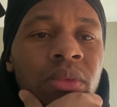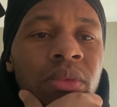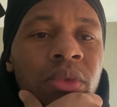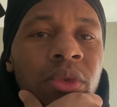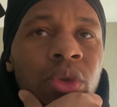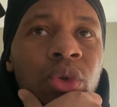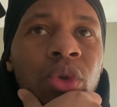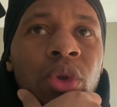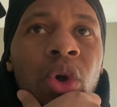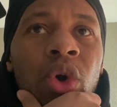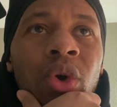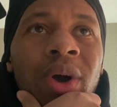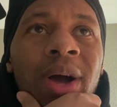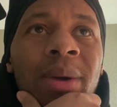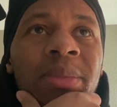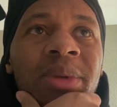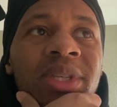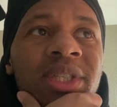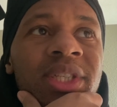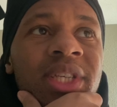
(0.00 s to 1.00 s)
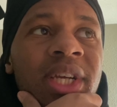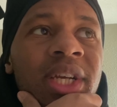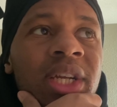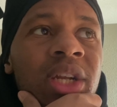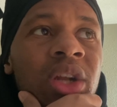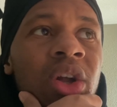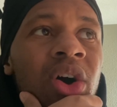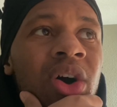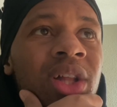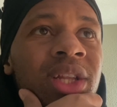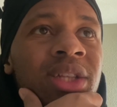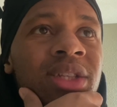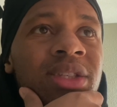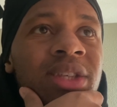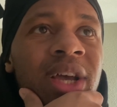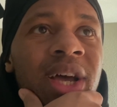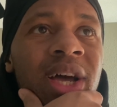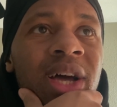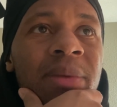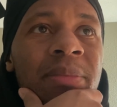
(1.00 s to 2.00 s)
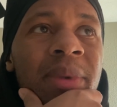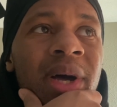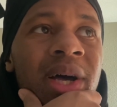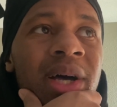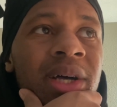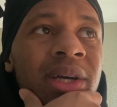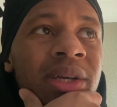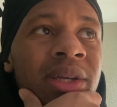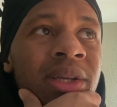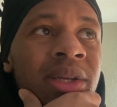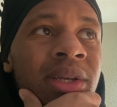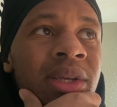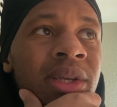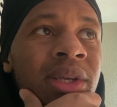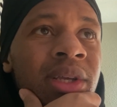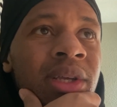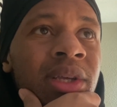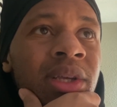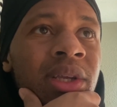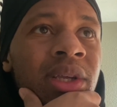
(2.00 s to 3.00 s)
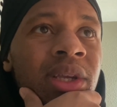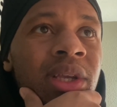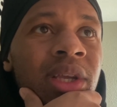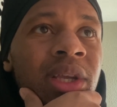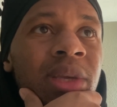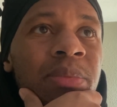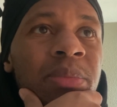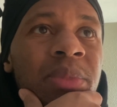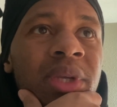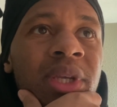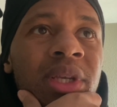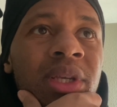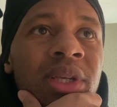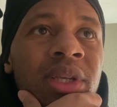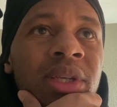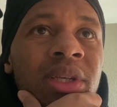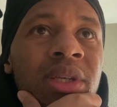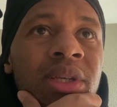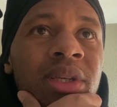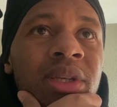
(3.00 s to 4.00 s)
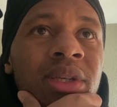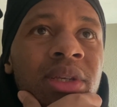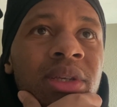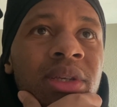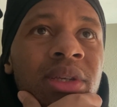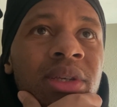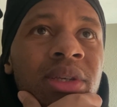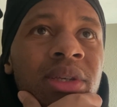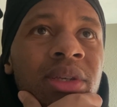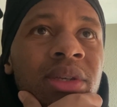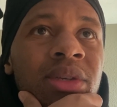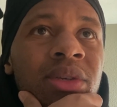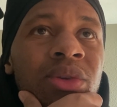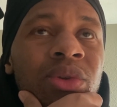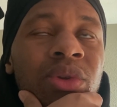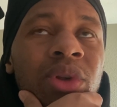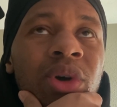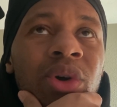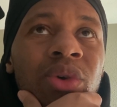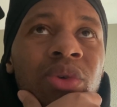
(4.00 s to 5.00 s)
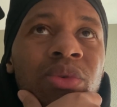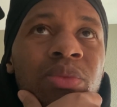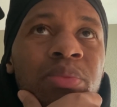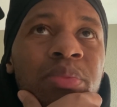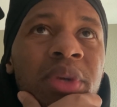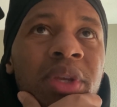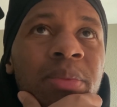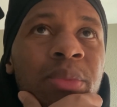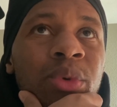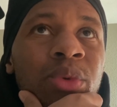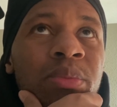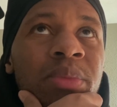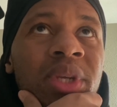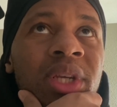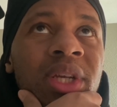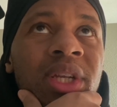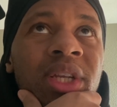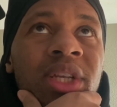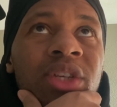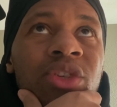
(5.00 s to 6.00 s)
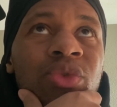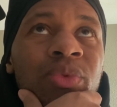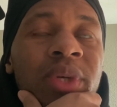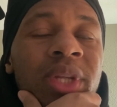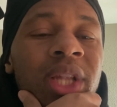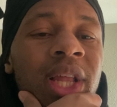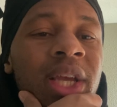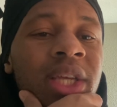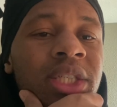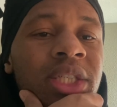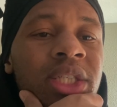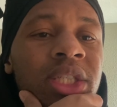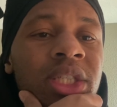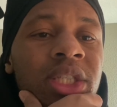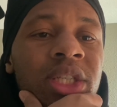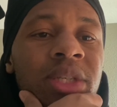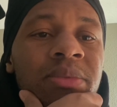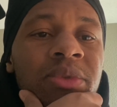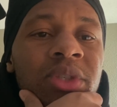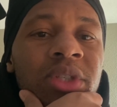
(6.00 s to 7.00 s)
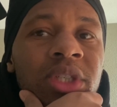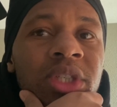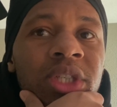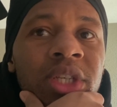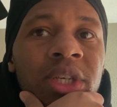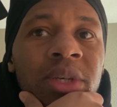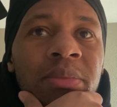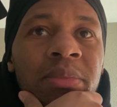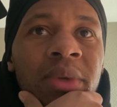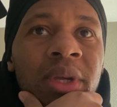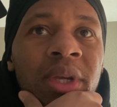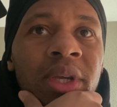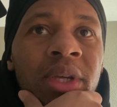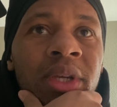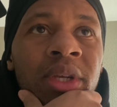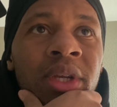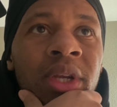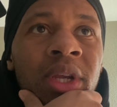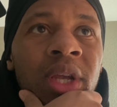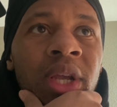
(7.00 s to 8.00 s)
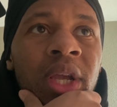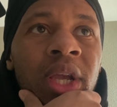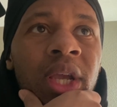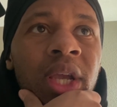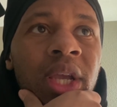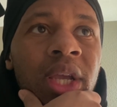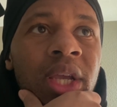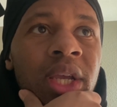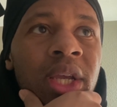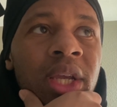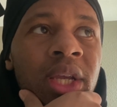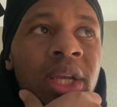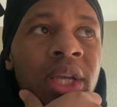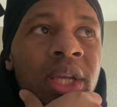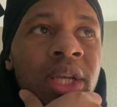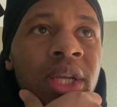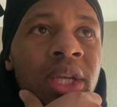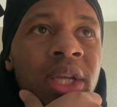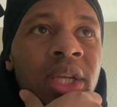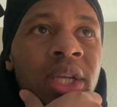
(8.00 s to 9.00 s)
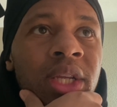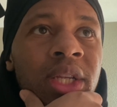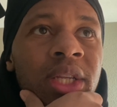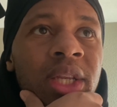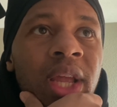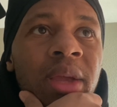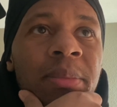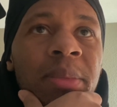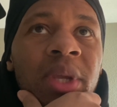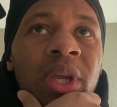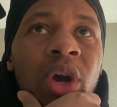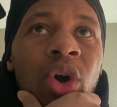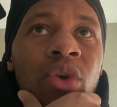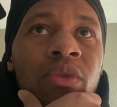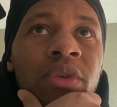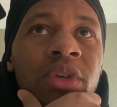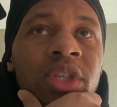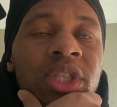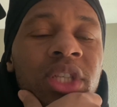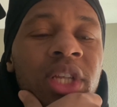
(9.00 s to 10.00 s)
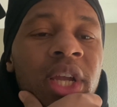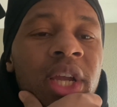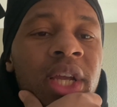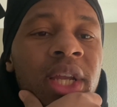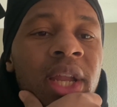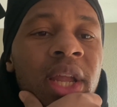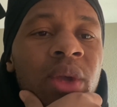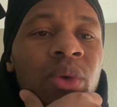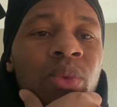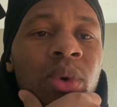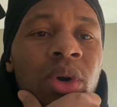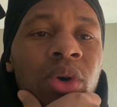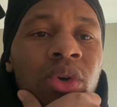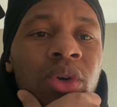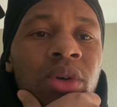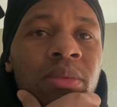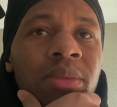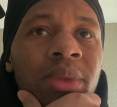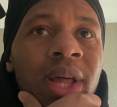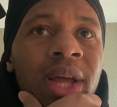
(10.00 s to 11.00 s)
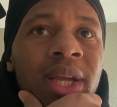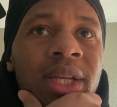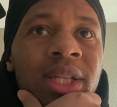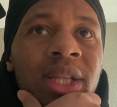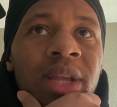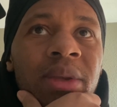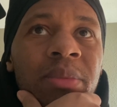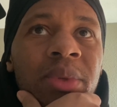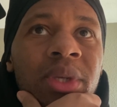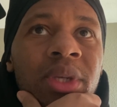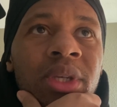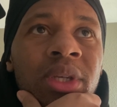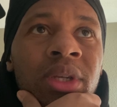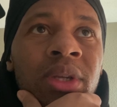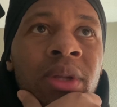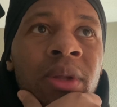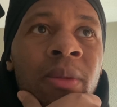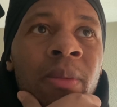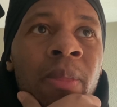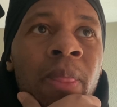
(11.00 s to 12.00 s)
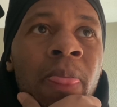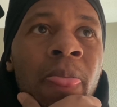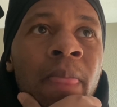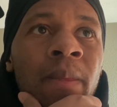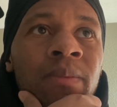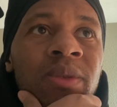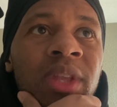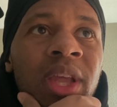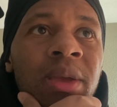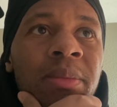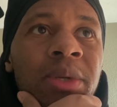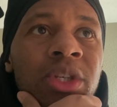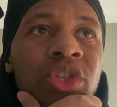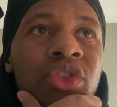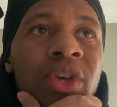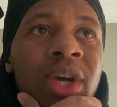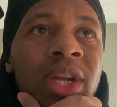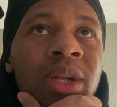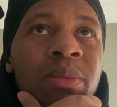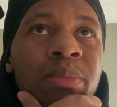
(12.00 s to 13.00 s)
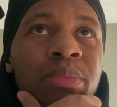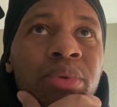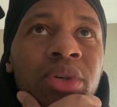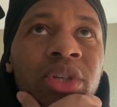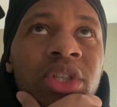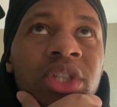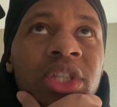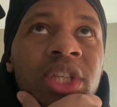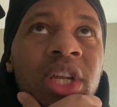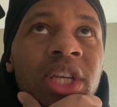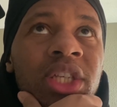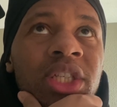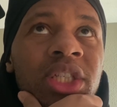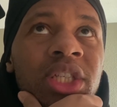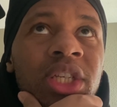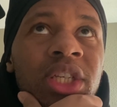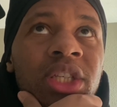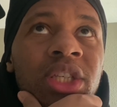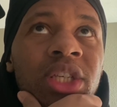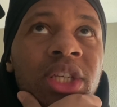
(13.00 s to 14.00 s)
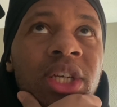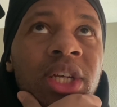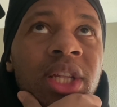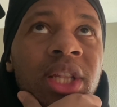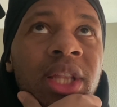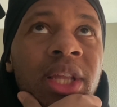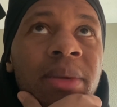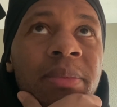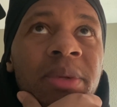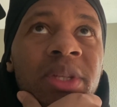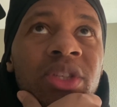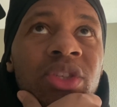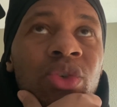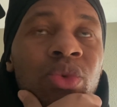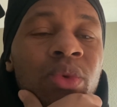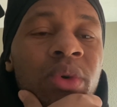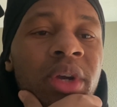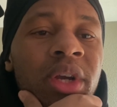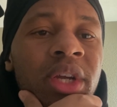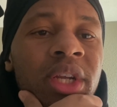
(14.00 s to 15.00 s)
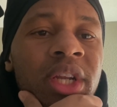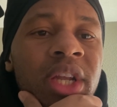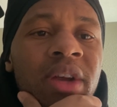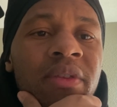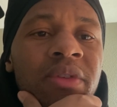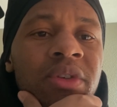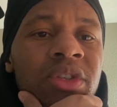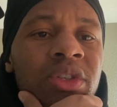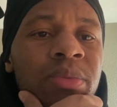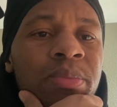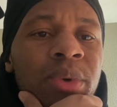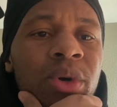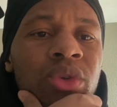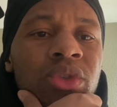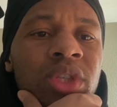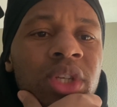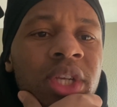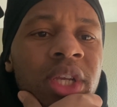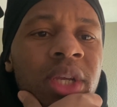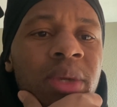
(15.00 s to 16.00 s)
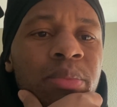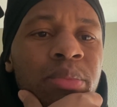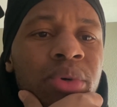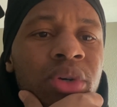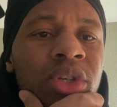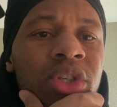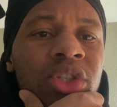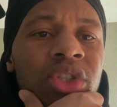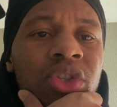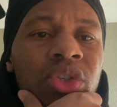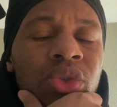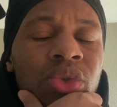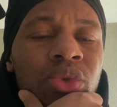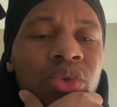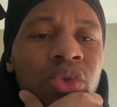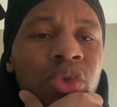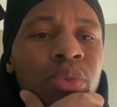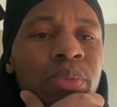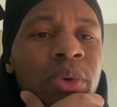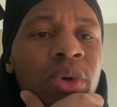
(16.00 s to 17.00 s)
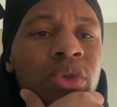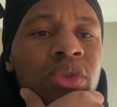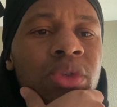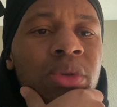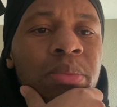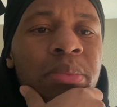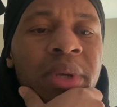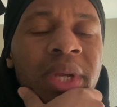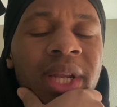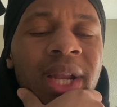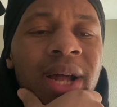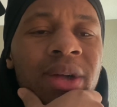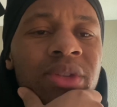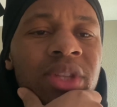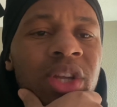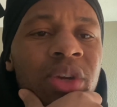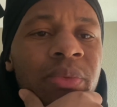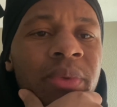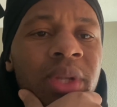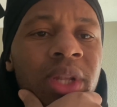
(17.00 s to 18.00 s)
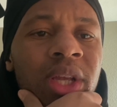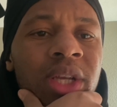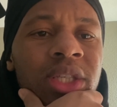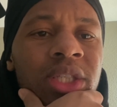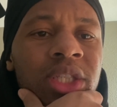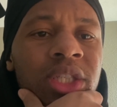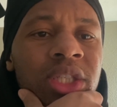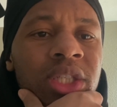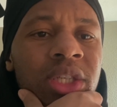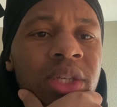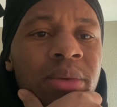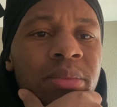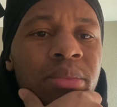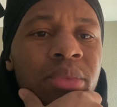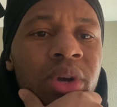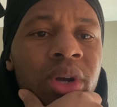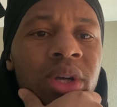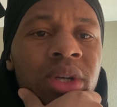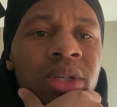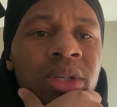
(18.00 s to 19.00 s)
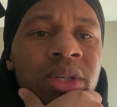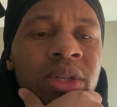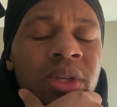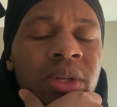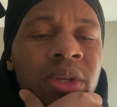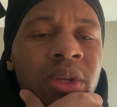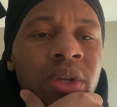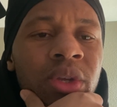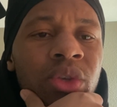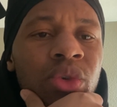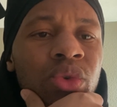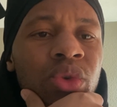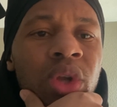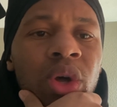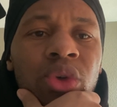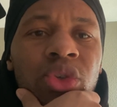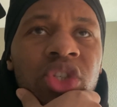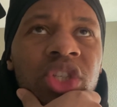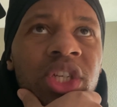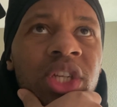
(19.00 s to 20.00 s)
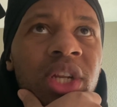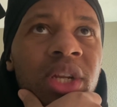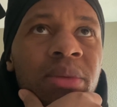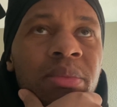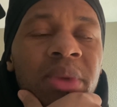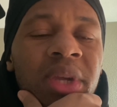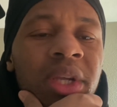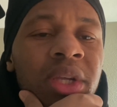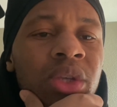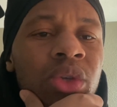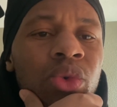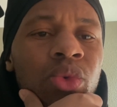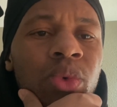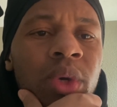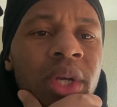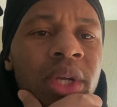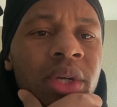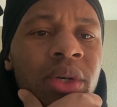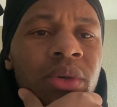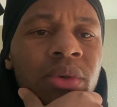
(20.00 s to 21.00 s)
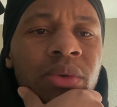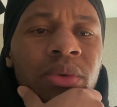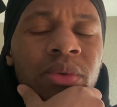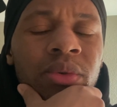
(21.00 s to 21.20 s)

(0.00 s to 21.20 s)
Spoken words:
You know, I be saying it all the time, how it be, you know, people be in these relationships and shit, man, and they be overstaying they welcome. Like, they be trying to push that shit to a limit to where it never supposed to get pushed to. You supposed to been out that relationship, bruh. You know she didn't mean you well.